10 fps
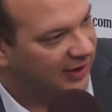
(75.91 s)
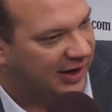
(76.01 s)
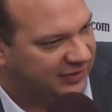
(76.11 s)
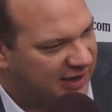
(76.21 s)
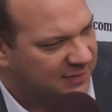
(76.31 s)
Yeah.
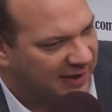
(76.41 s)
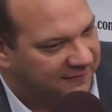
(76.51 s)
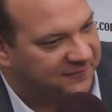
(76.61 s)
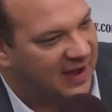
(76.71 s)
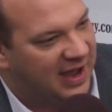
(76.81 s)
I think about
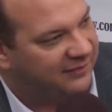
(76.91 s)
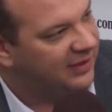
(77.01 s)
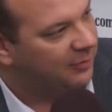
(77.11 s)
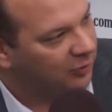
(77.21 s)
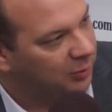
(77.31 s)
5 of
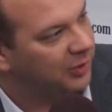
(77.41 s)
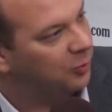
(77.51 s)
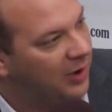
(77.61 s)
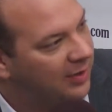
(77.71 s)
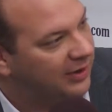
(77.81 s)
them were with
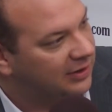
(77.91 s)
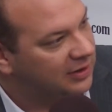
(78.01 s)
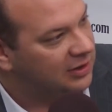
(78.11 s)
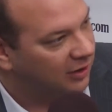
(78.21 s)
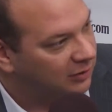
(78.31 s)
women,
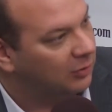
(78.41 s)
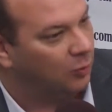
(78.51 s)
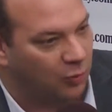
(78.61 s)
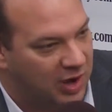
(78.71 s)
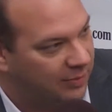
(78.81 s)
young
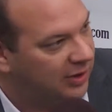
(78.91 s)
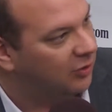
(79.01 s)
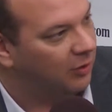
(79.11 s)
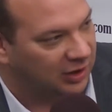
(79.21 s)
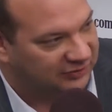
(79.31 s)
women
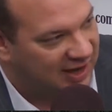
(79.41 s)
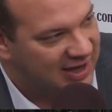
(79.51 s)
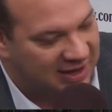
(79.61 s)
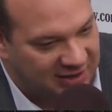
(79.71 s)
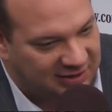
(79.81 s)
who are
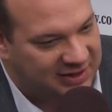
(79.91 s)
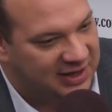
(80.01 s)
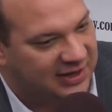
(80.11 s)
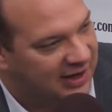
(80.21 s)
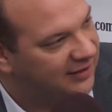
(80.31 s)
taking a
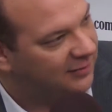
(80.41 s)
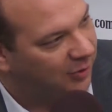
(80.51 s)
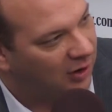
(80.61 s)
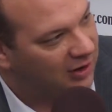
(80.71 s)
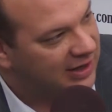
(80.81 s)
lead in the
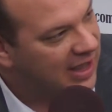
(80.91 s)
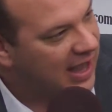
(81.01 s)
party.